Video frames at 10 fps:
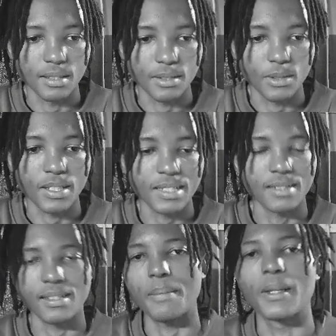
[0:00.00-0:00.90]
So
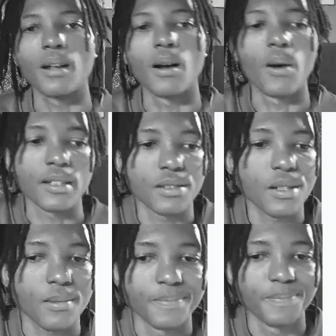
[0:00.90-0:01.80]
let's keep it going.
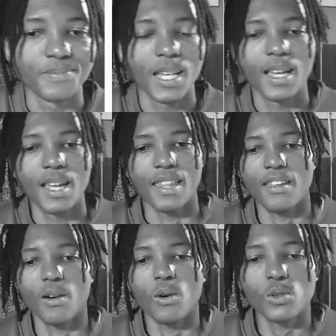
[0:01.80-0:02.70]
So
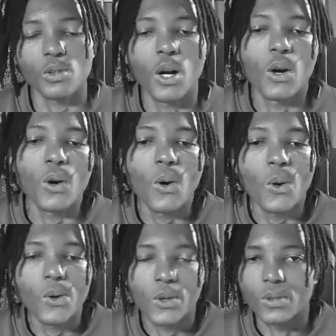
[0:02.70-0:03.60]
they're also
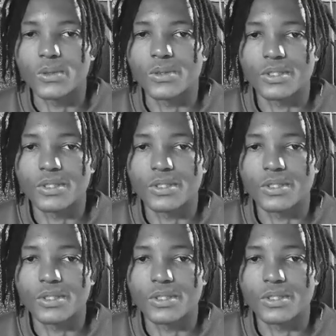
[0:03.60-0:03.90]
core nodes.